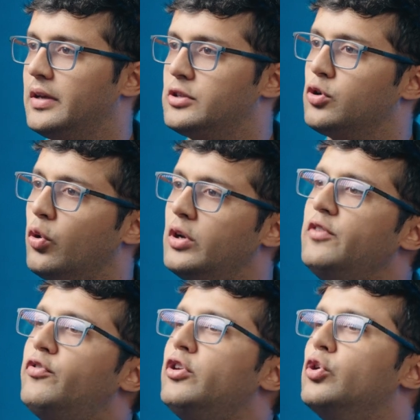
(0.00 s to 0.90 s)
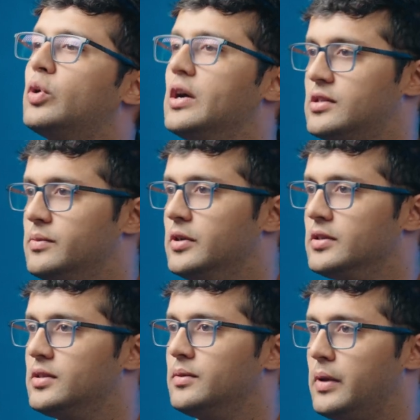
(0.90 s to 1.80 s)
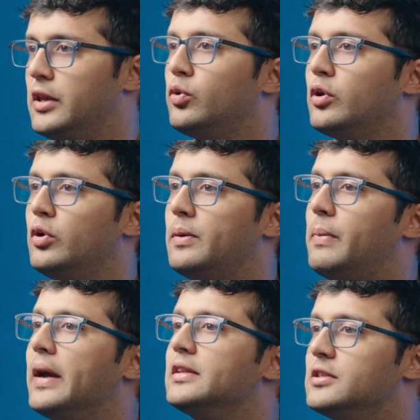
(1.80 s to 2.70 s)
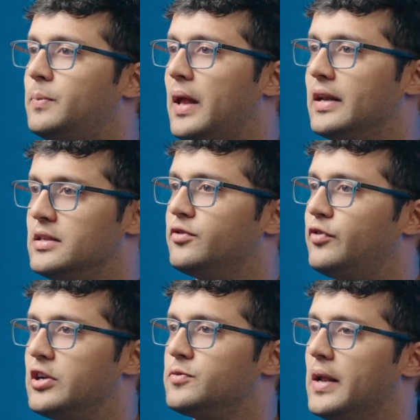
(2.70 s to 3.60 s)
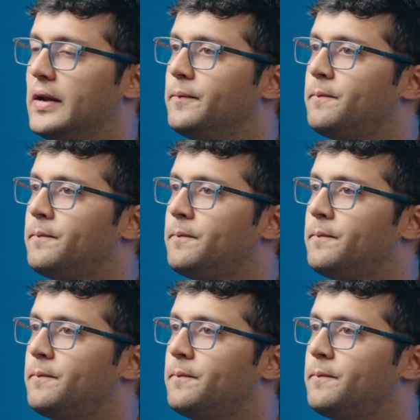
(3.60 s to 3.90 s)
It's only for new customers, meaning you can only buy this plan as a fresh plan.